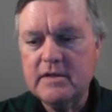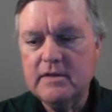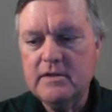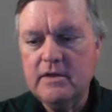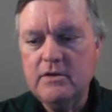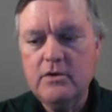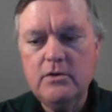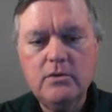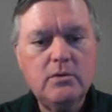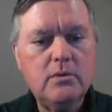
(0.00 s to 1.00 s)

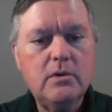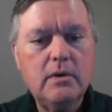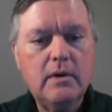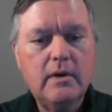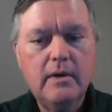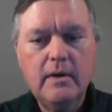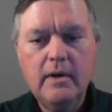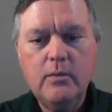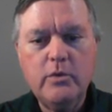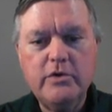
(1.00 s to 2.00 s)
continue.
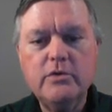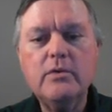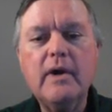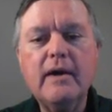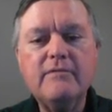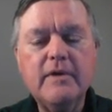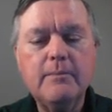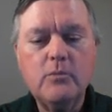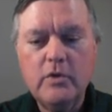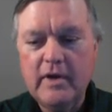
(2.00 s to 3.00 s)
And we do have,
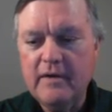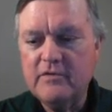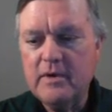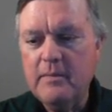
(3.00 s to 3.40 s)
yep, we have